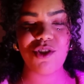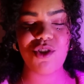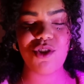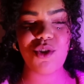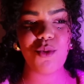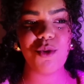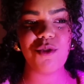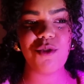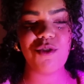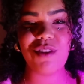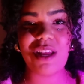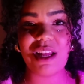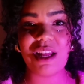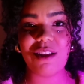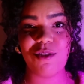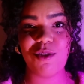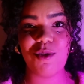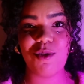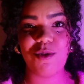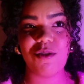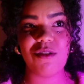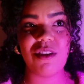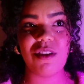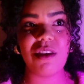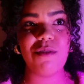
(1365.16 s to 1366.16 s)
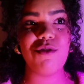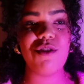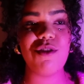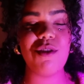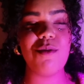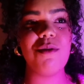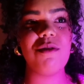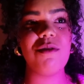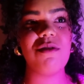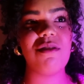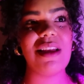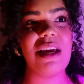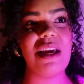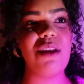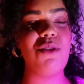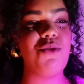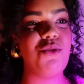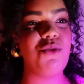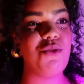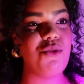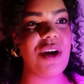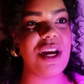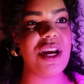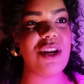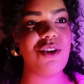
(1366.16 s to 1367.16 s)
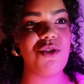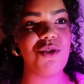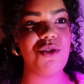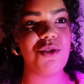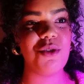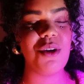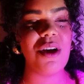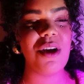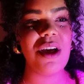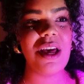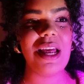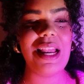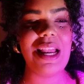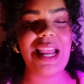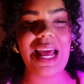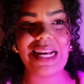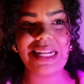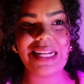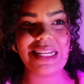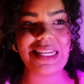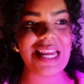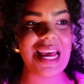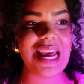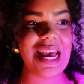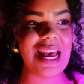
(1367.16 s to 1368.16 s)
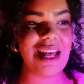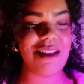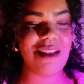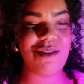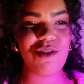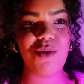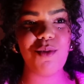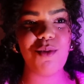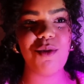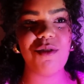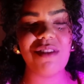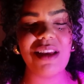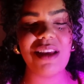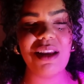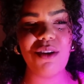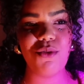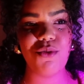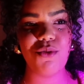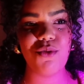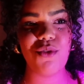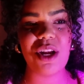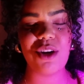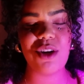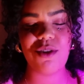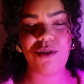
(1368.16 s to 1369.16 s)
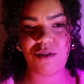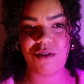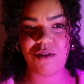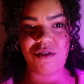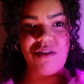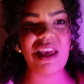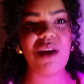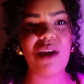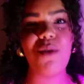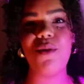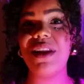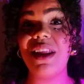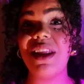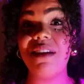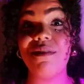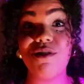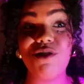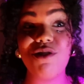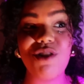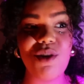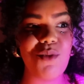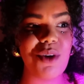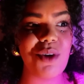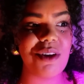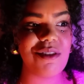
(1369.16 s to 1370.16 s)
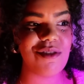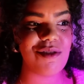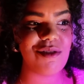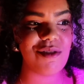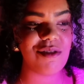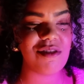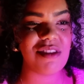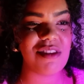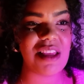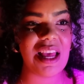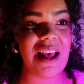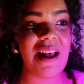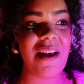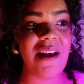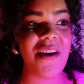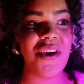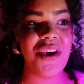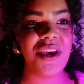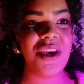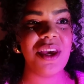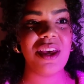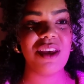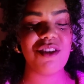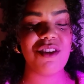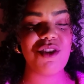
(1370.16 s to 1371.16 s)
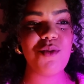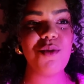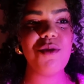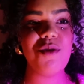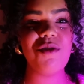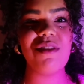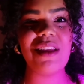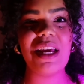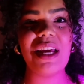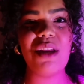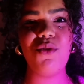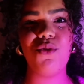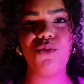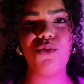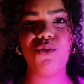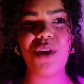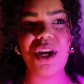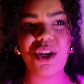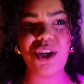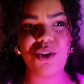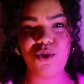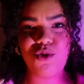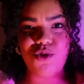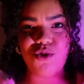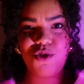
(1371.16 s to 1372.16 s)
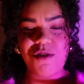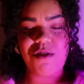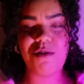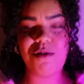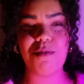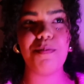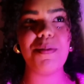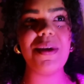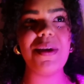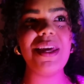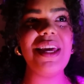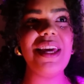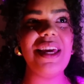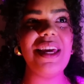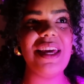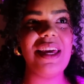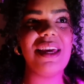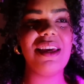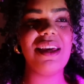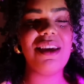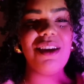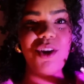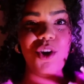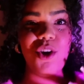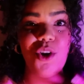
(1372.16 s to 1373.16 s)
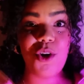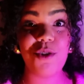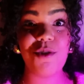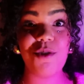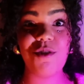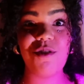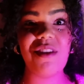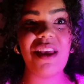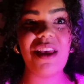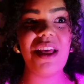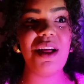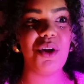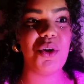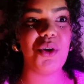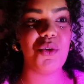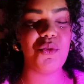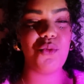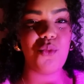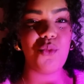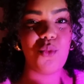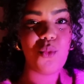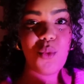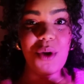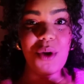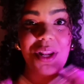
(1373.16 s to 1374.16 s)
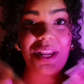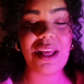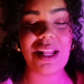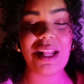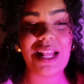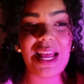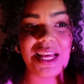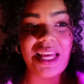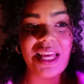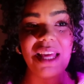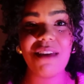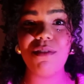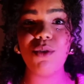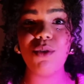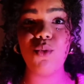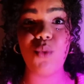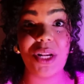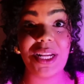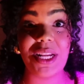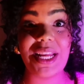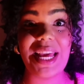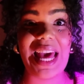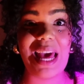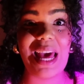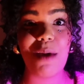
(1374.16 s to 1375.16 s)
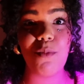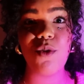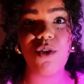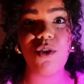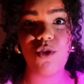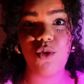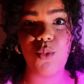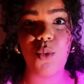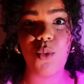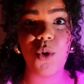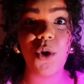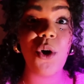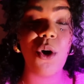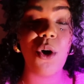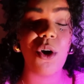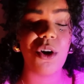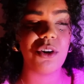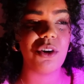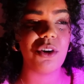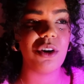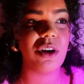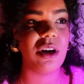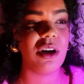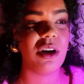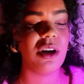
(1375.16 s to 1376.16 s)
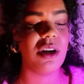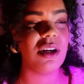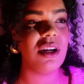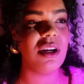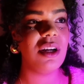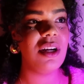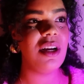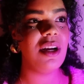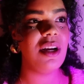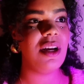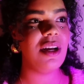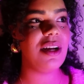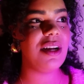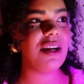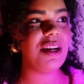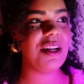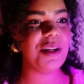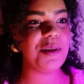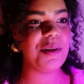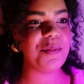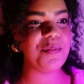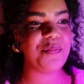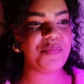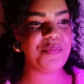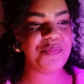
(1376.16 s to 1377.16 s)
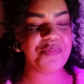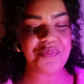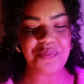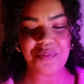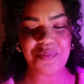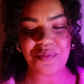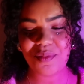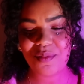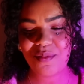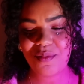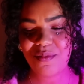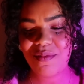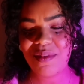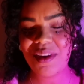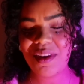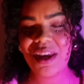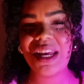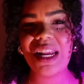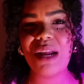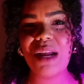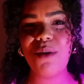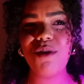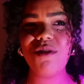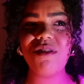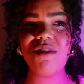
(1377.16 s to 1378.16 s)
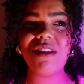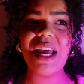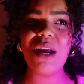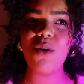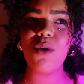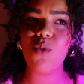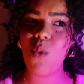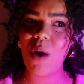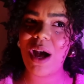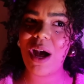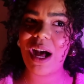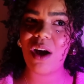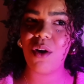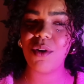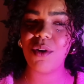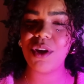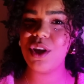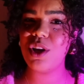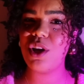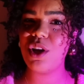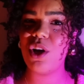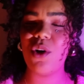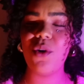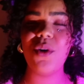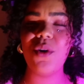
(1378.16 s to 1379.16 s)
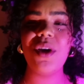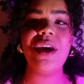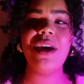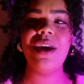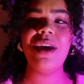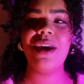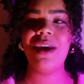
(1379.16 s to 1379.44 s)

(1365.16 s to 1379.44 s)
she was not so stiff. She was not afraid to like dance. She was not afraid to say whatever she wants to say. She was not afraid to just be herself when, like, even when cameras were on her. And I was like, wow, you know,